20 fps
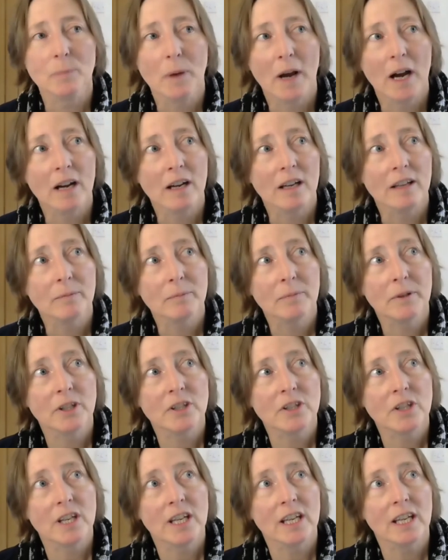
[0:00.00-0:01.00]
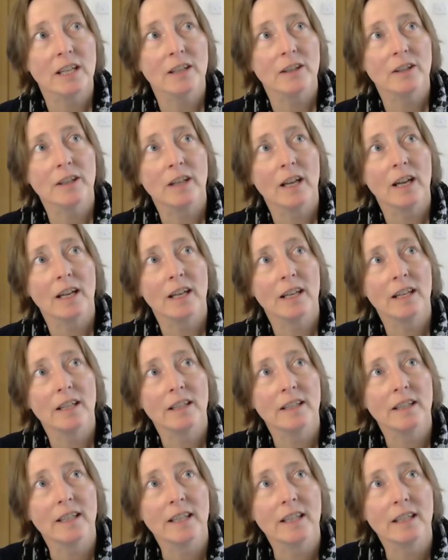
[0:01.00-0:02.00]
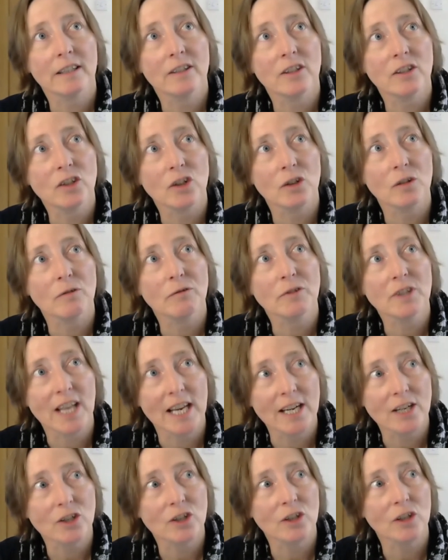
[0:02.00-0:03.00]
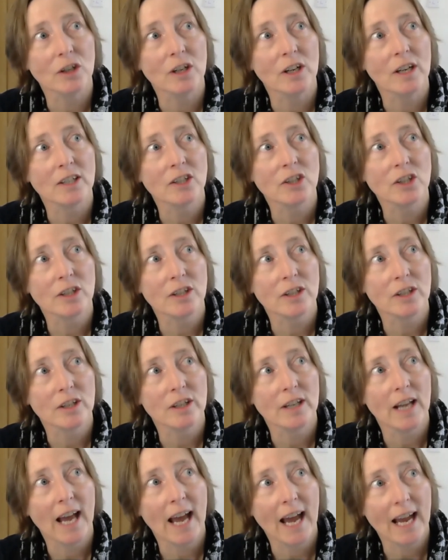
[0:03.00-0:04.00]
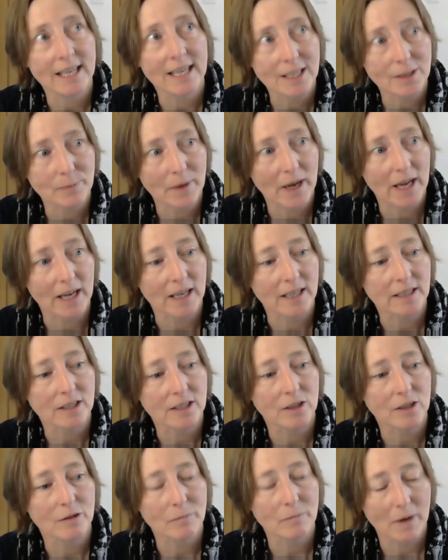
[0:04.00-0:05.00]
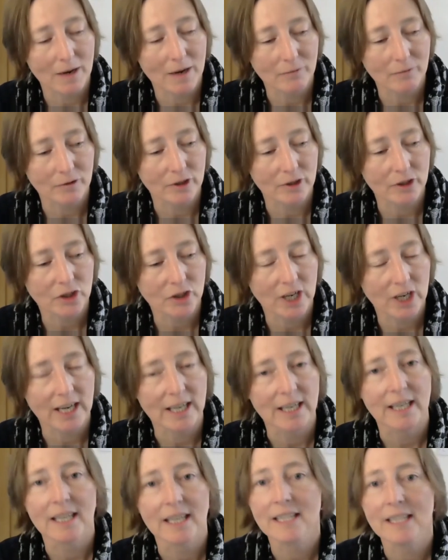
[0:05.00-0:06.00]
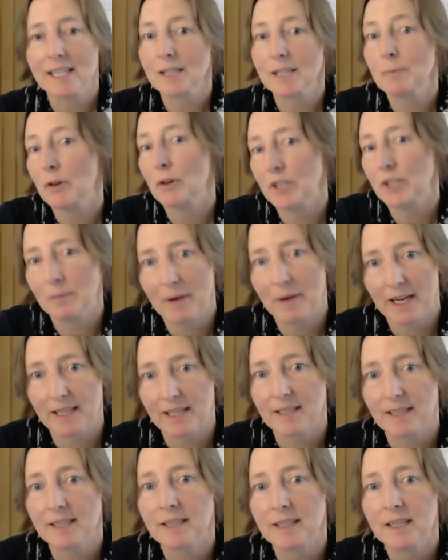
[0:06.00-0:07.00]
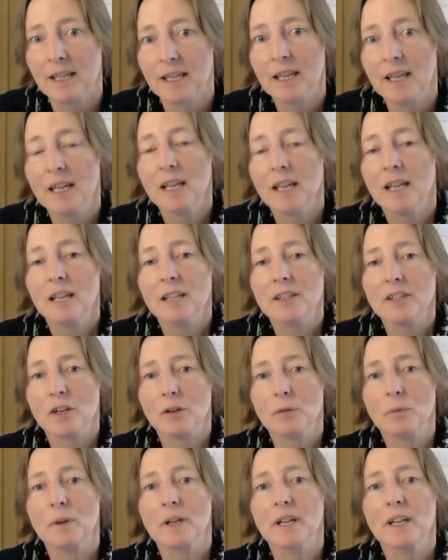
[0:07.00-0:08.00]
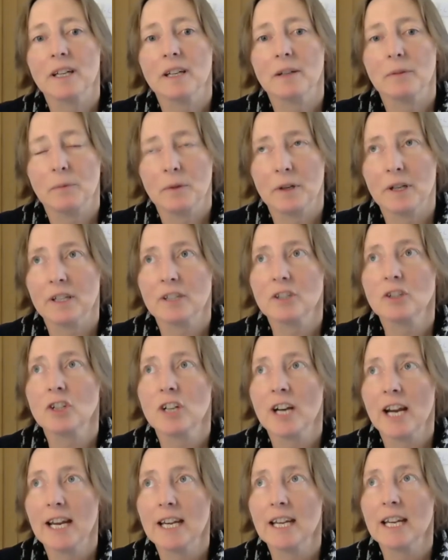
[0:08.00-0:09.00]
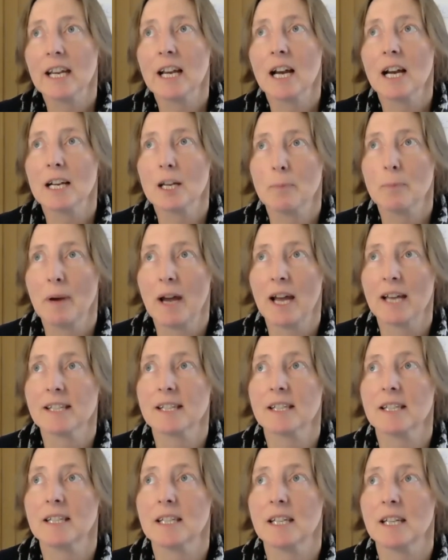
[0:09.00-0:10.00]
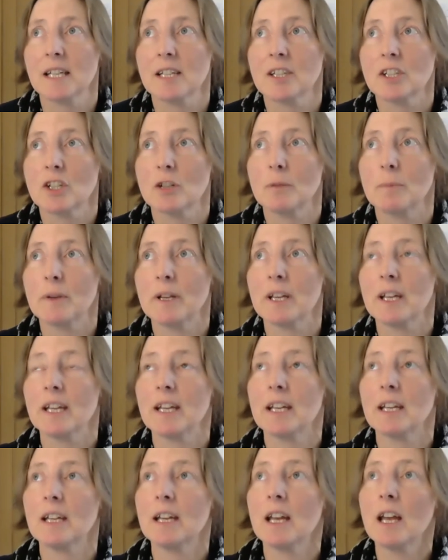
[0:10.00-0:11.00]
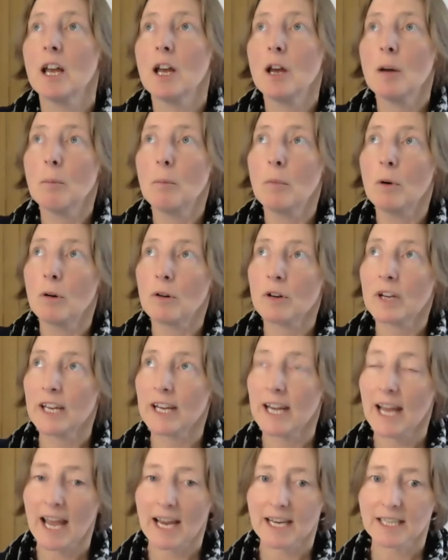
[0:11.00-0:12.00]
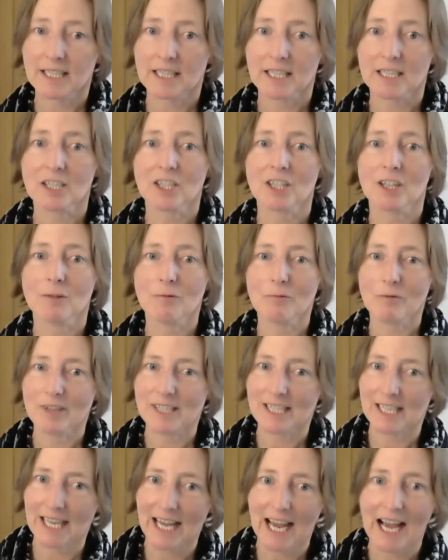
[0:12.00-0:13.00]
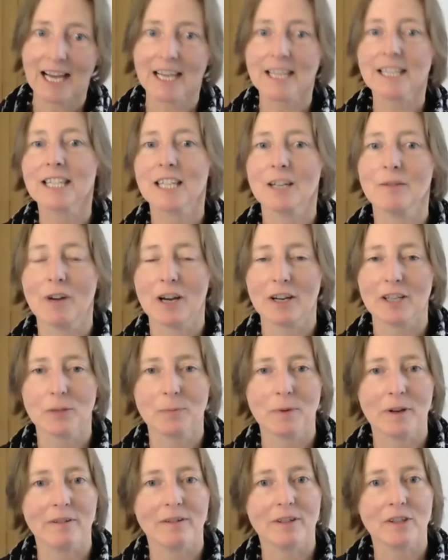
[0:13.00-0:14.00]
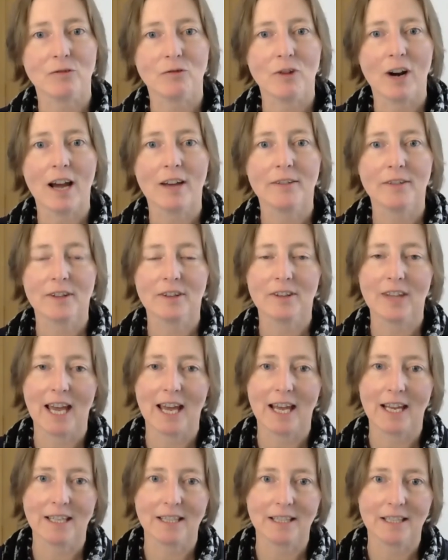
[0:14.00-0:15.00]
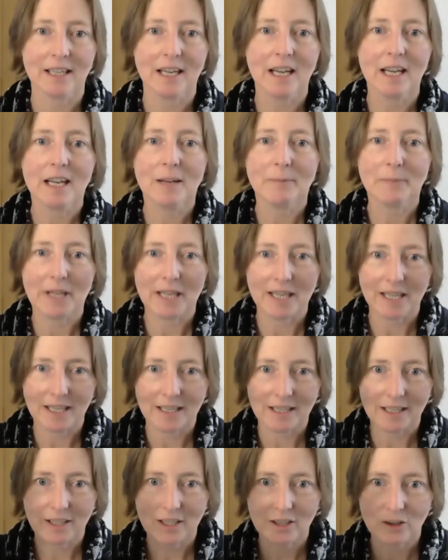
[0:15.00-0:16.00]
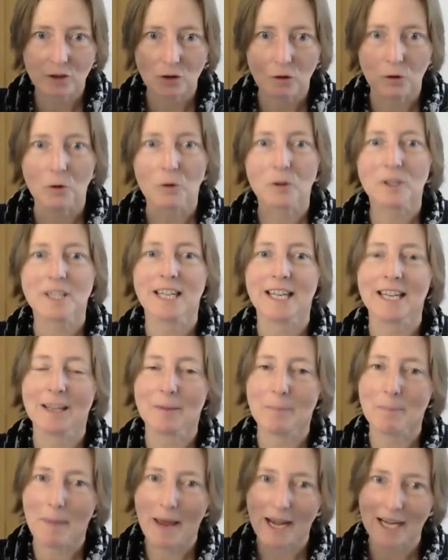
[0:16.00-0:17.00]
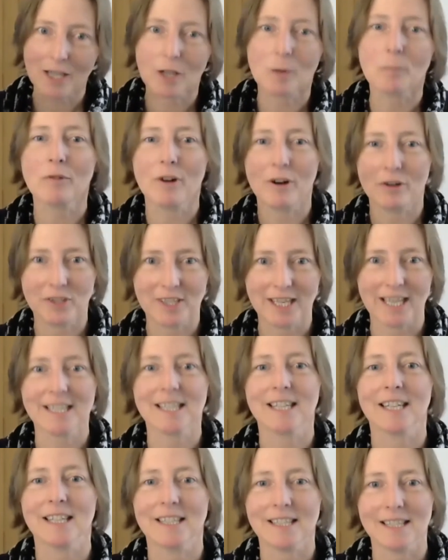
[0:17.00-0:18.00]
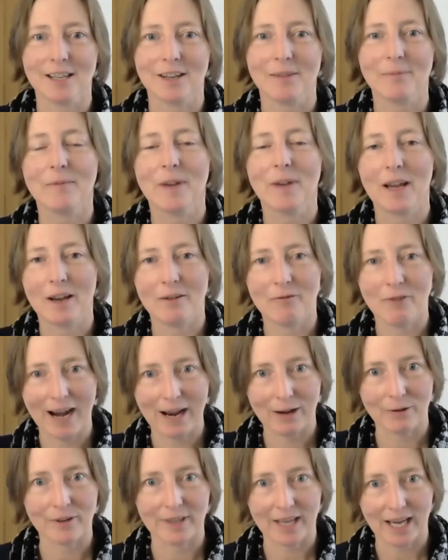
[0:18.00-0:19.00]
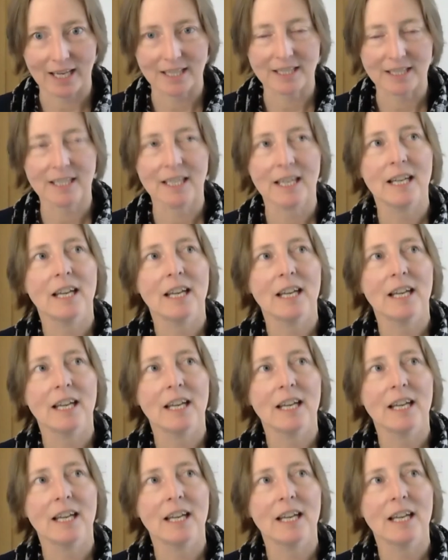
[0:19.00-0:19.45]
Yeah, because the sort of central aspect of mindfulness training is it's body based. So we're training our capacity to be more connected to the physicality of our experience rather than being caught in the mental processes around that.